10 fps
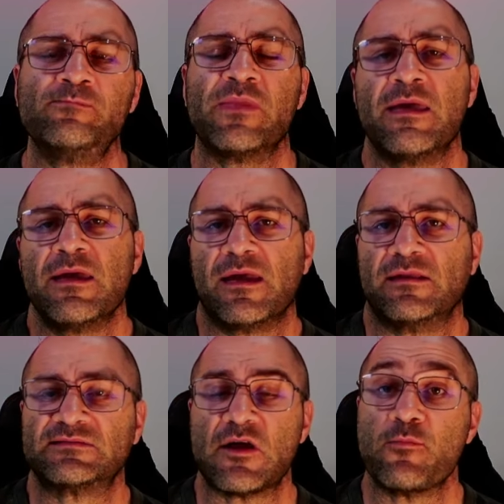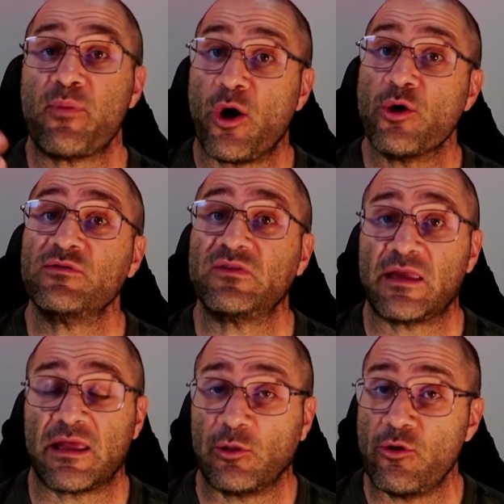And so posing and
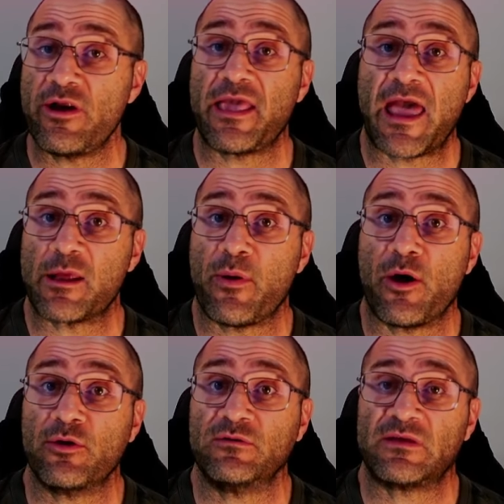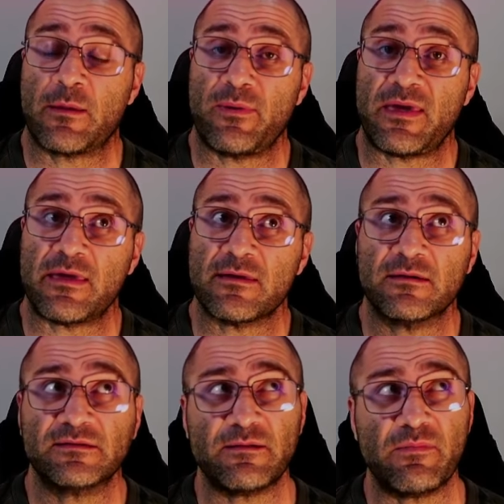learning how to pose can be
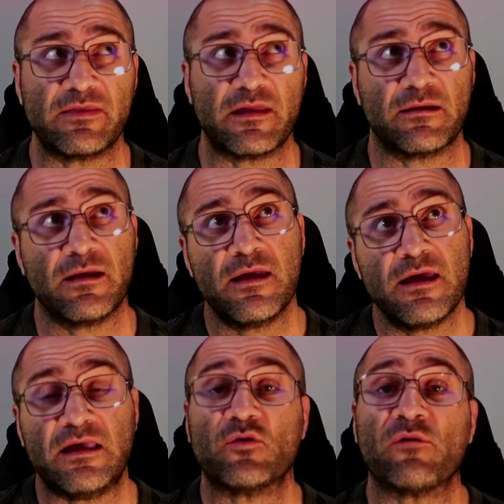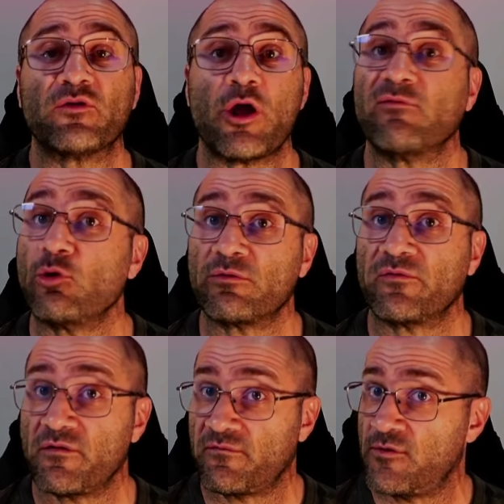something that is often overlooked for your
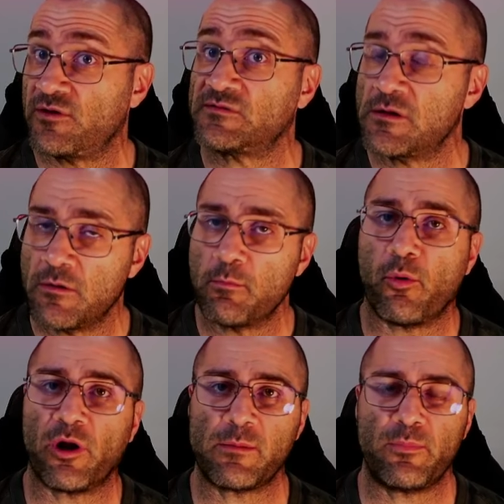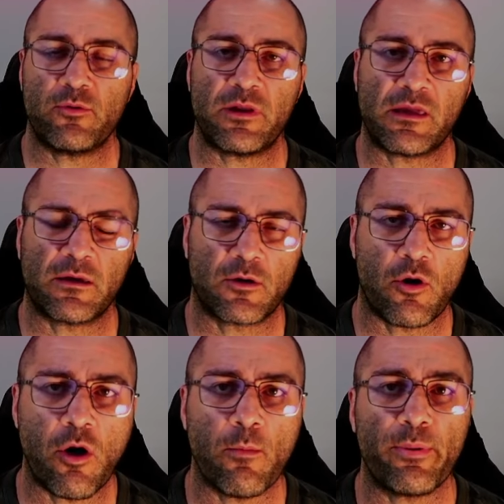first bodybuilding
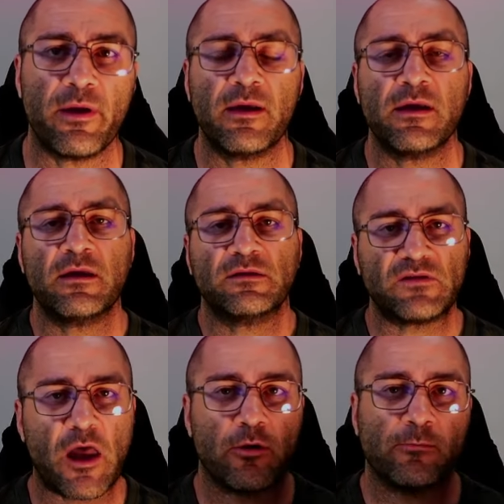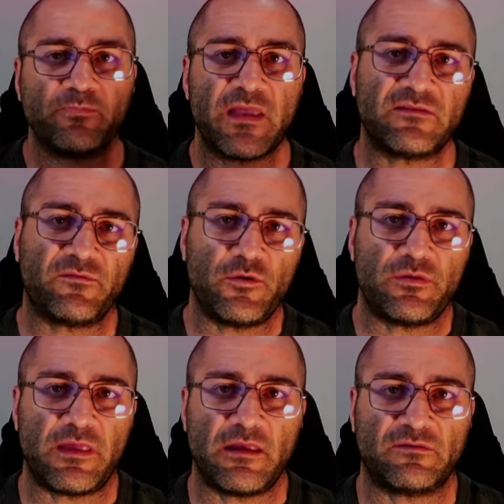comp. So there's a few
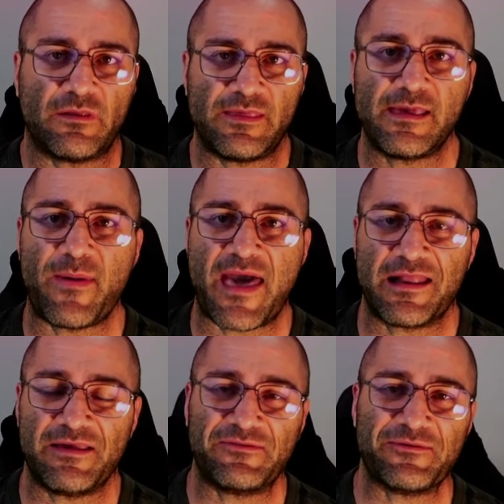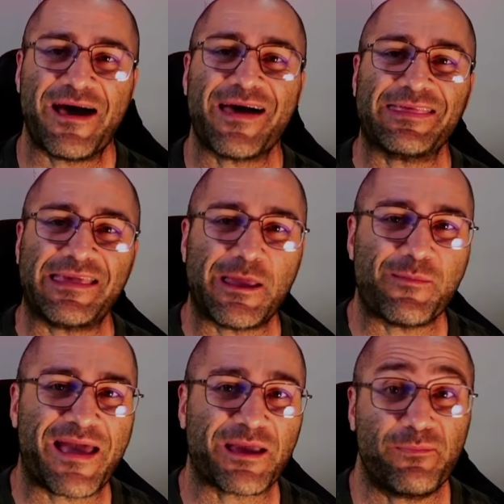things to think about if you are thinking about
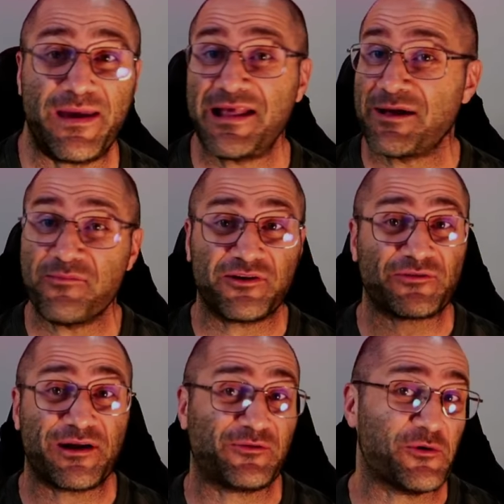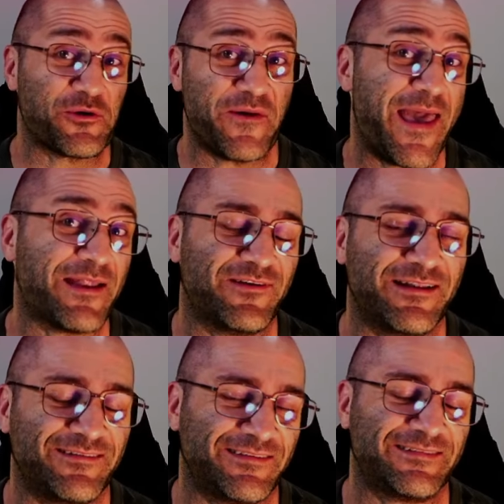competing. I'm not trying to talk you out of it.
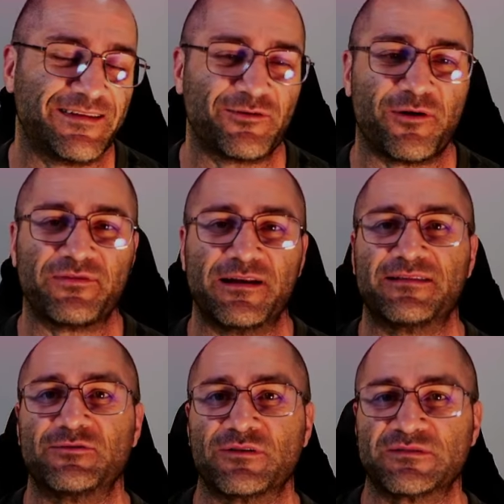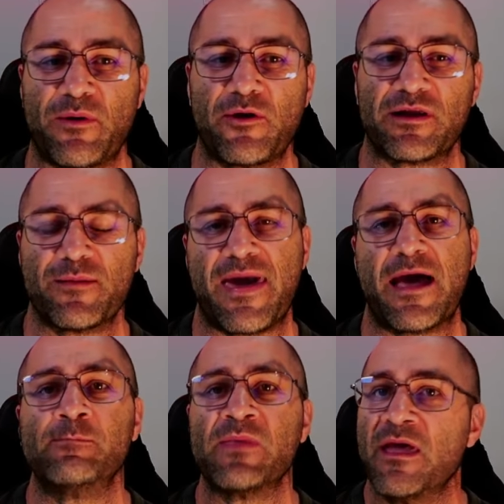It's not spoken about.
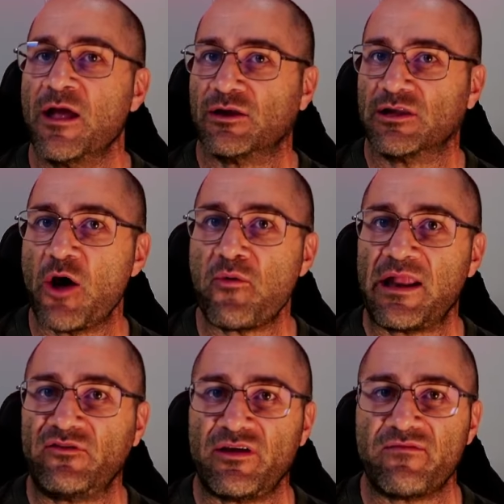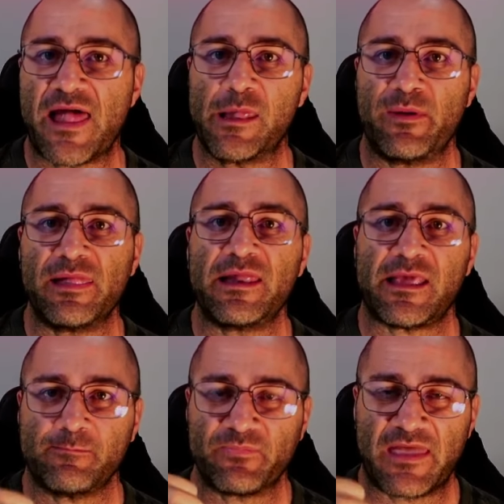Low energy availability
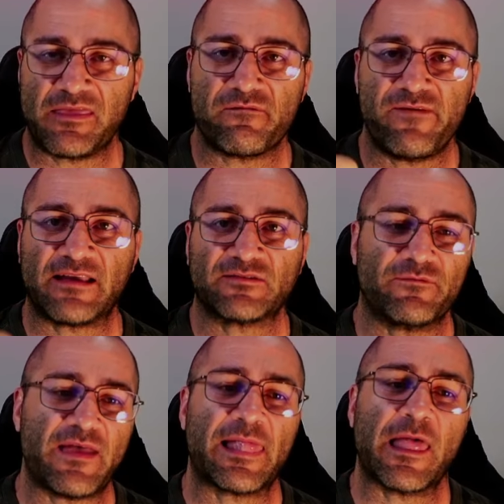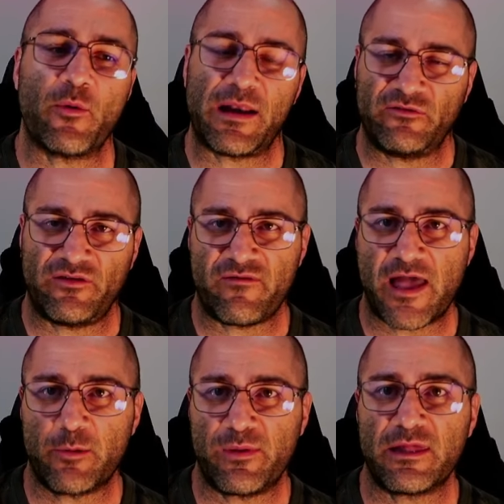and the effects of that low energy
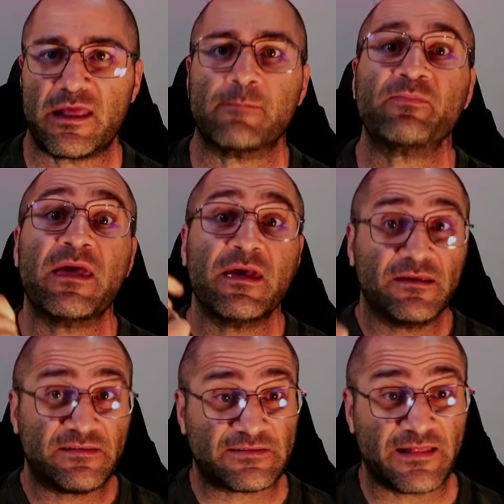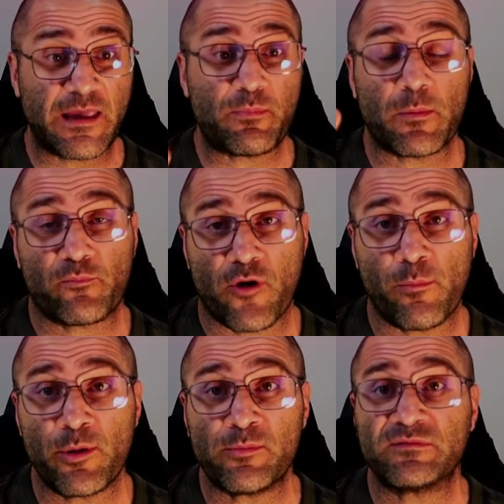availability. Sleep
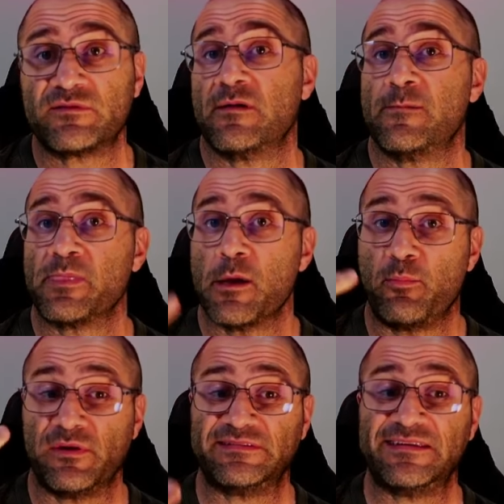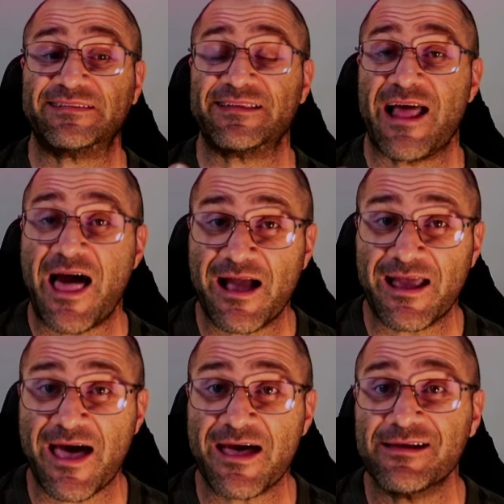problems, persistent hunger,
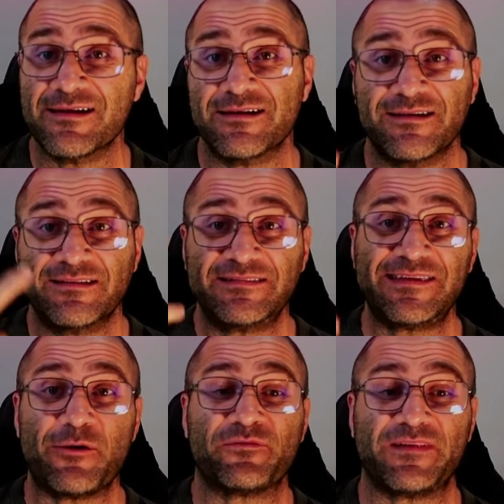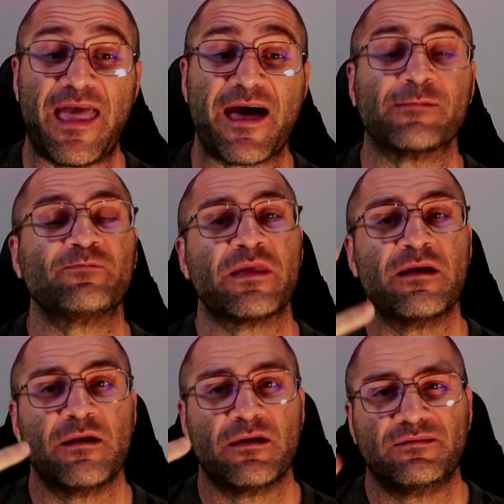self-doubt,
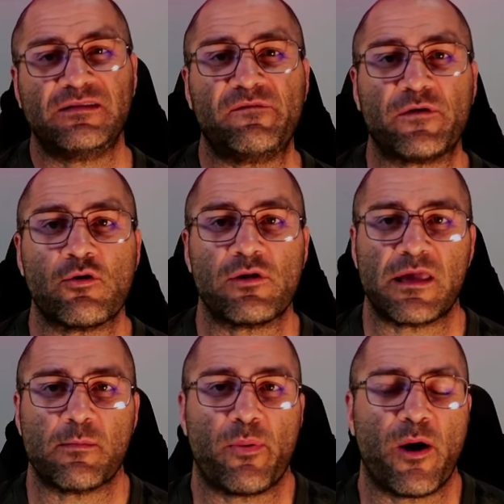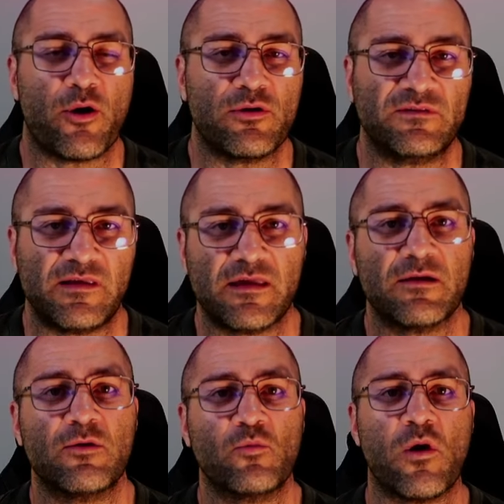difficulty in posing.
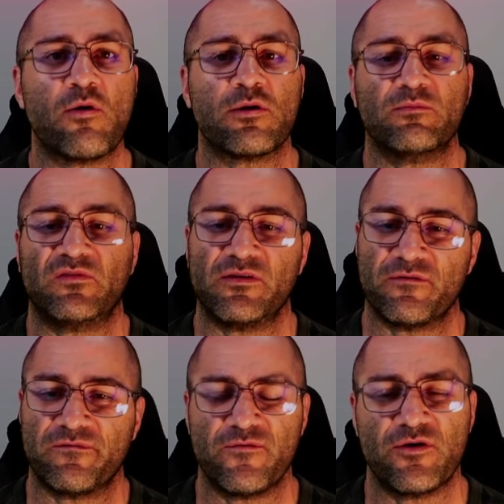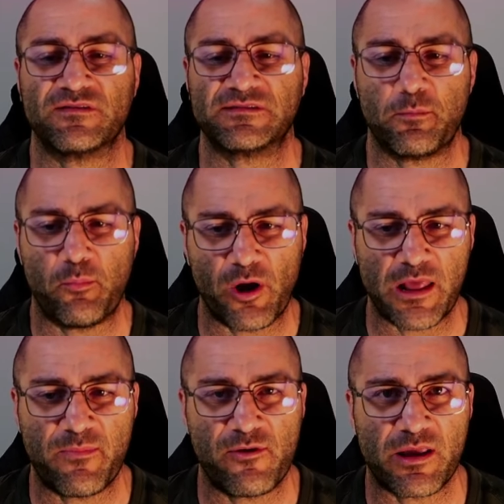Welcome to your first
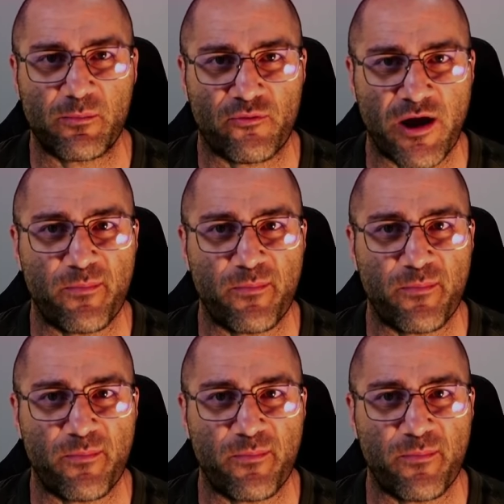bodybuilding prep.